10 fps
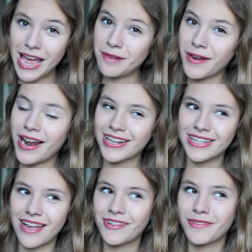10
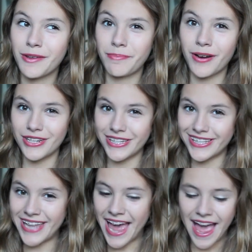products I would
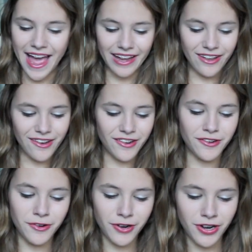repurchase tag,
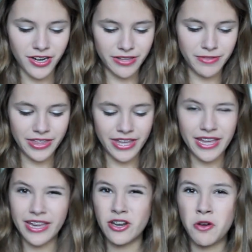or
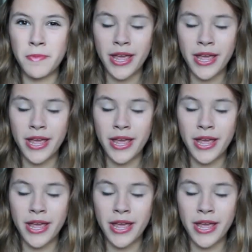the no